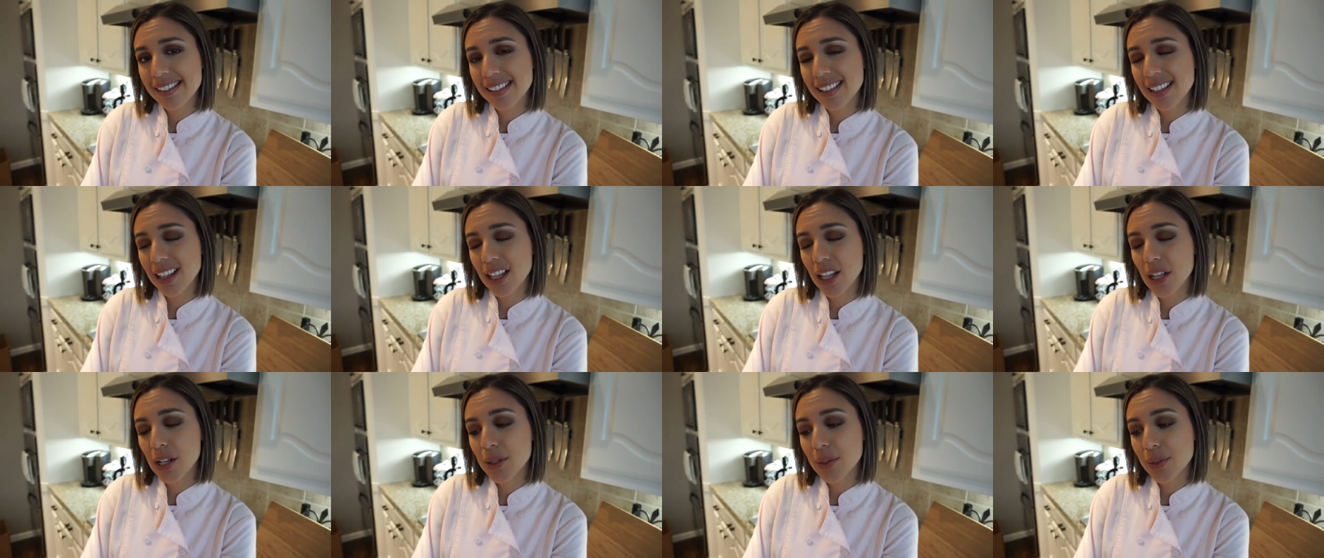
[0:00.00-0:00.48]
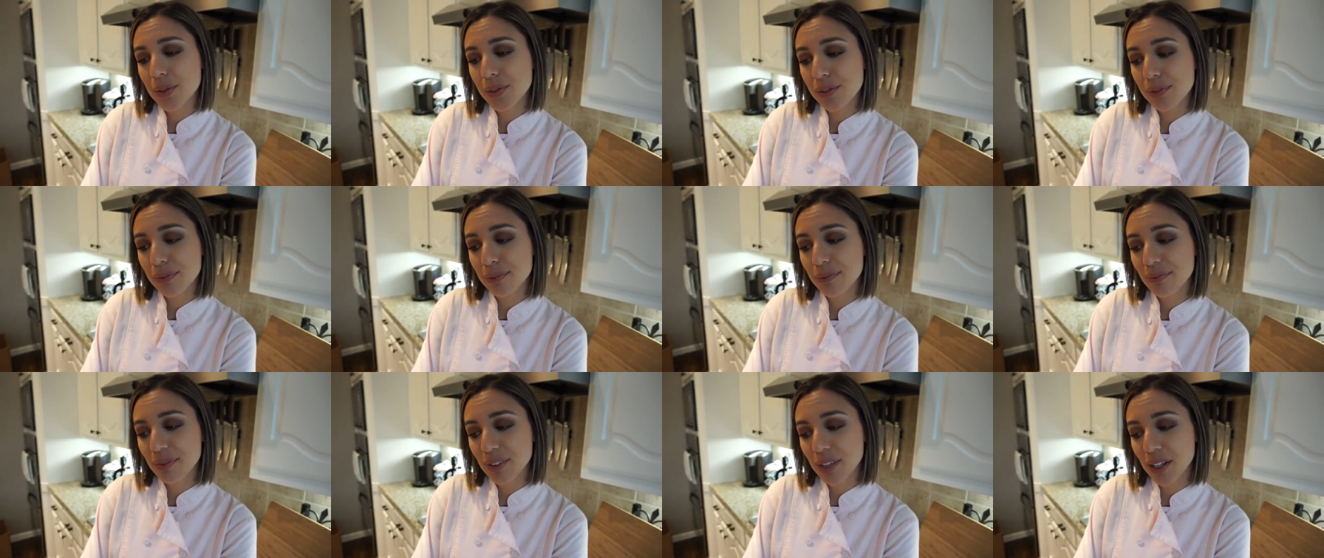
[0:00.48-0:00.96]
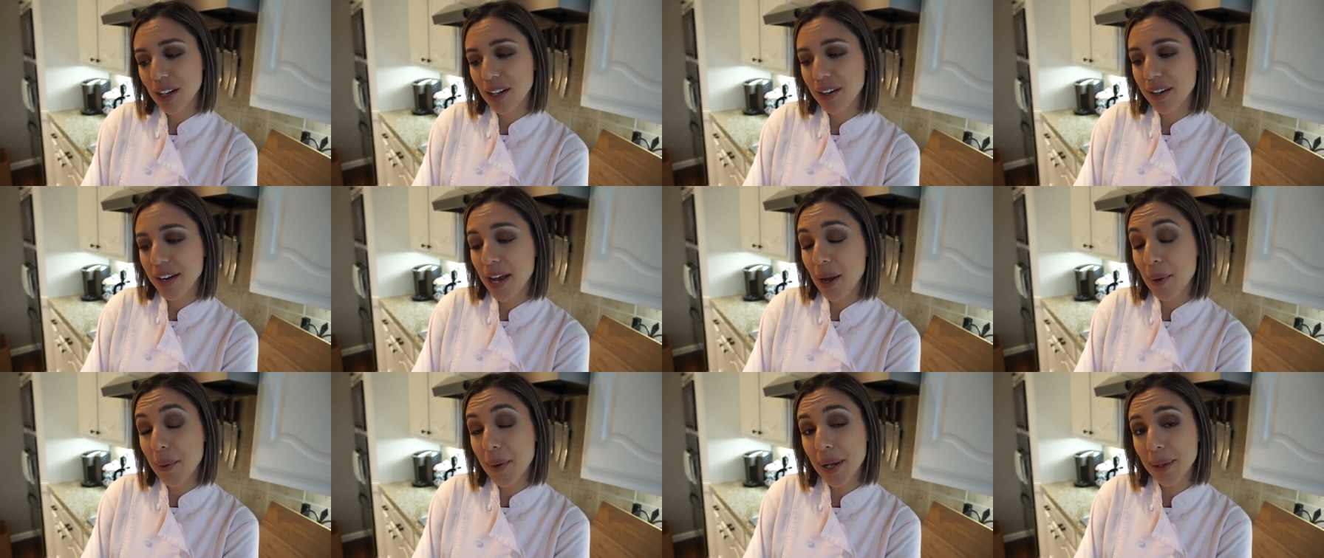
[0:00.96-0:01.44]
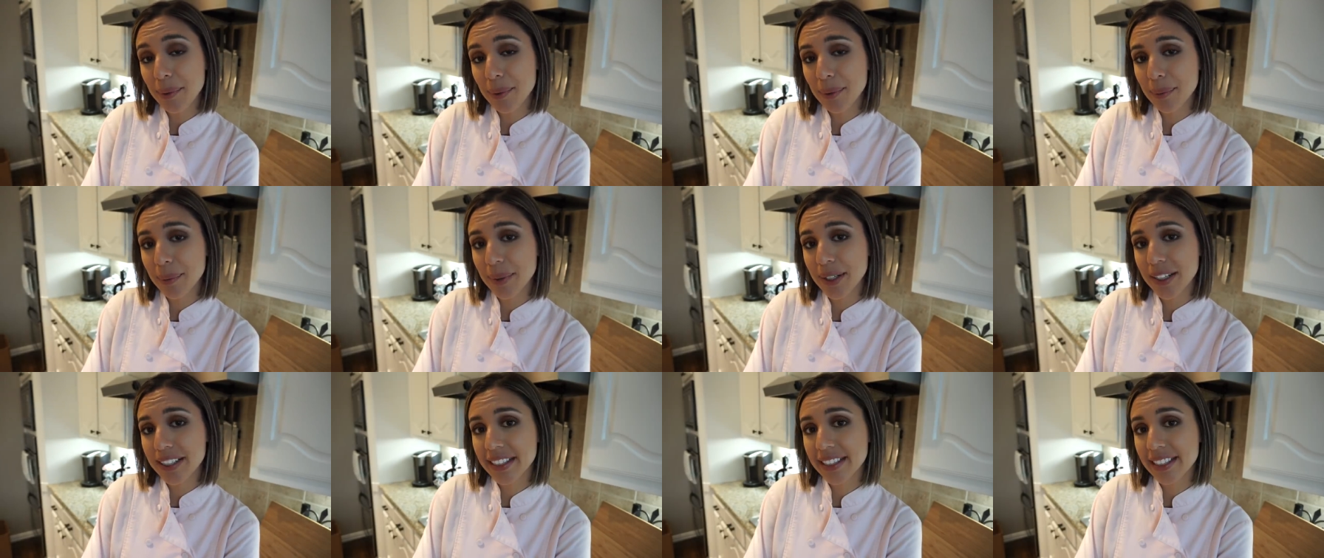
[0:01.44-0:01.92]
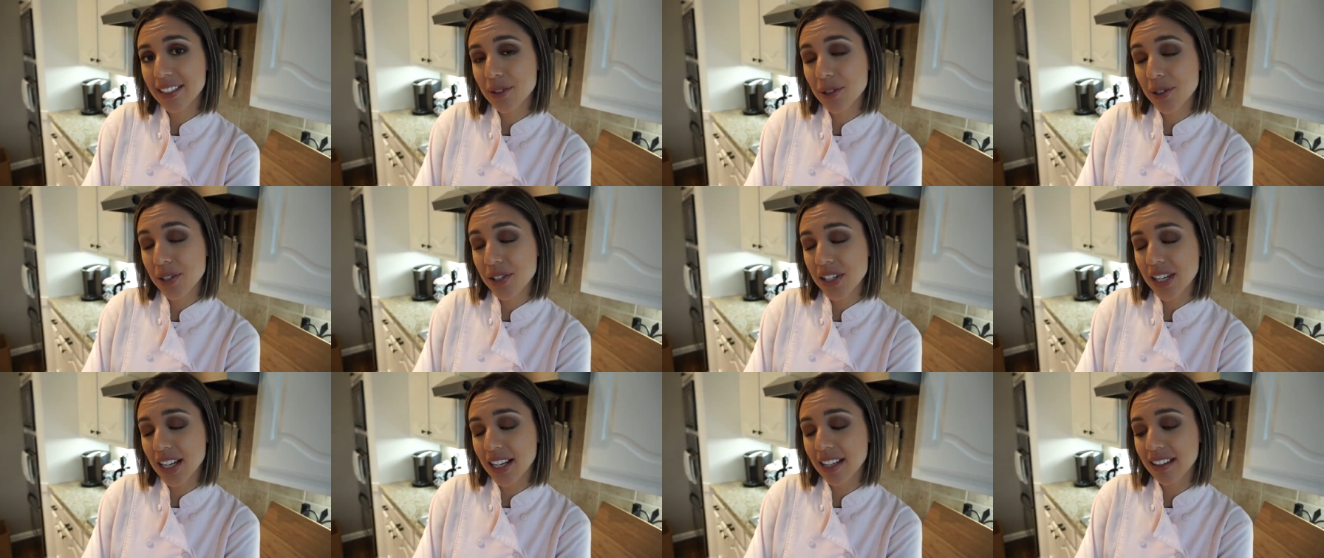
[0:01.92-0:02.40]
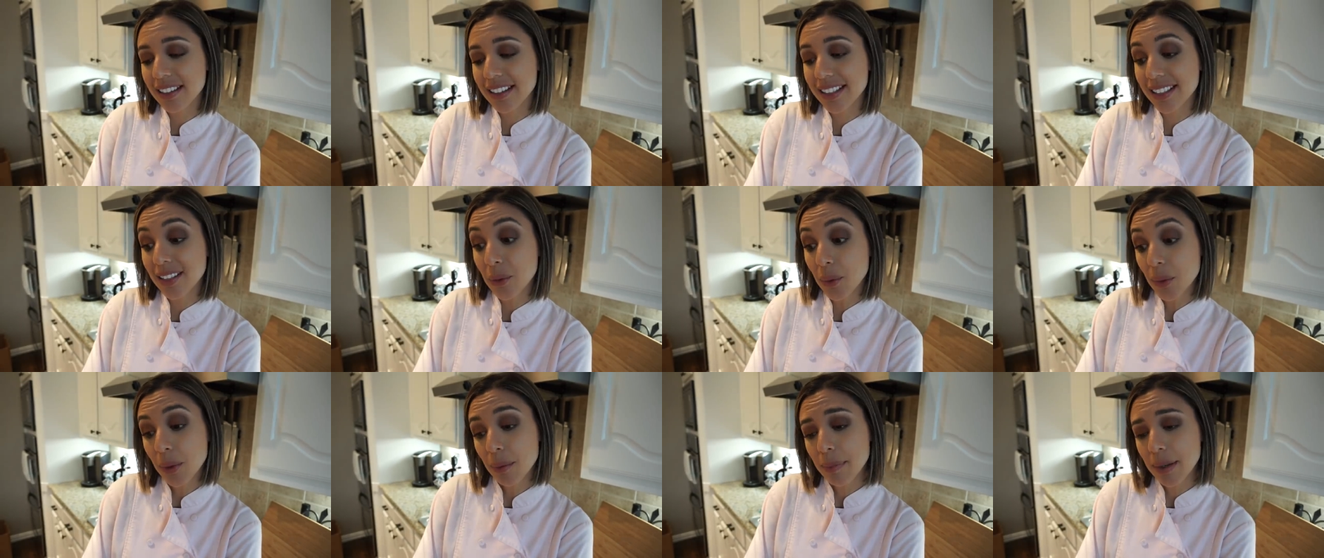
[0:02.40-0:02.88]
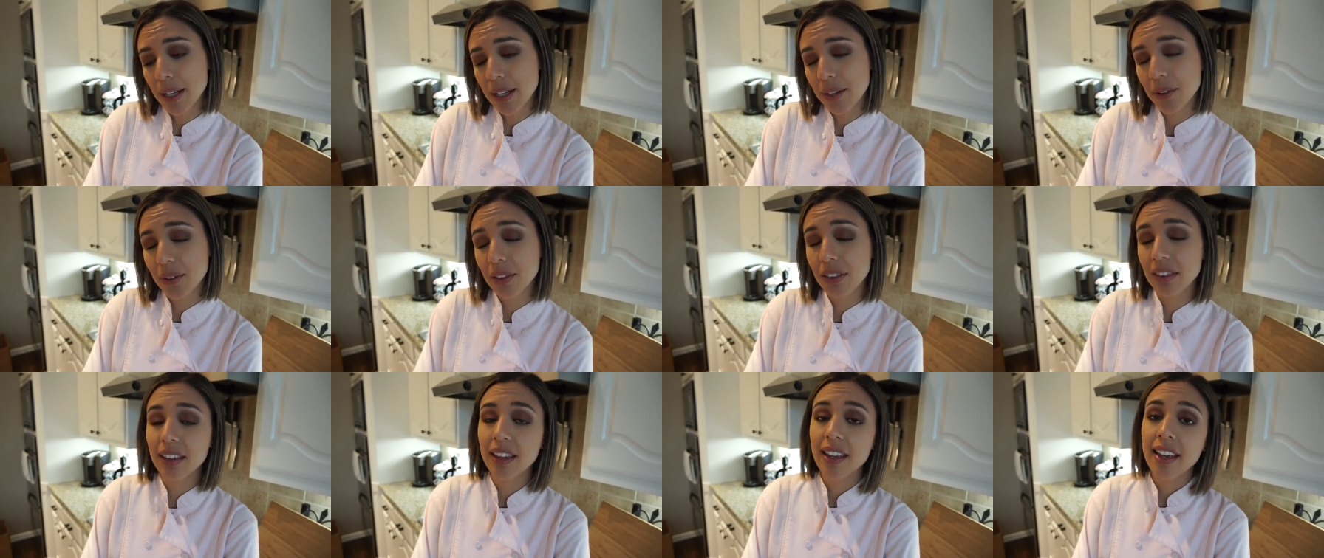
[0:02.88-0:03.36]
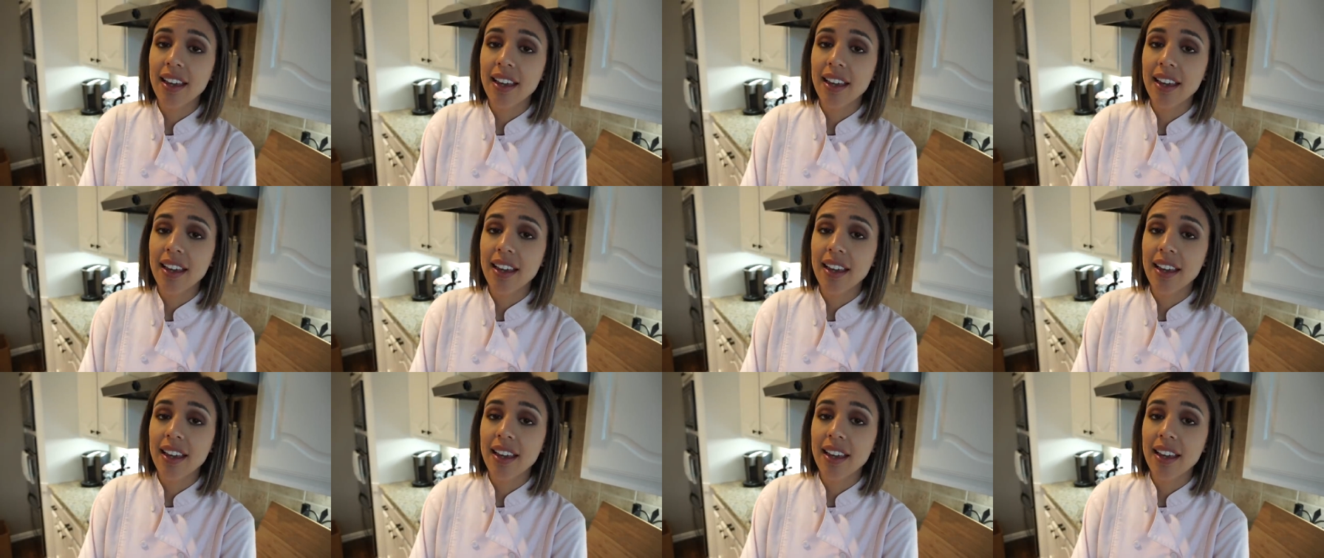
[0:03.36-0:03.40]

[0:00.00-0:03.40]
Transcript: clothes on how I would wear it or style it or both.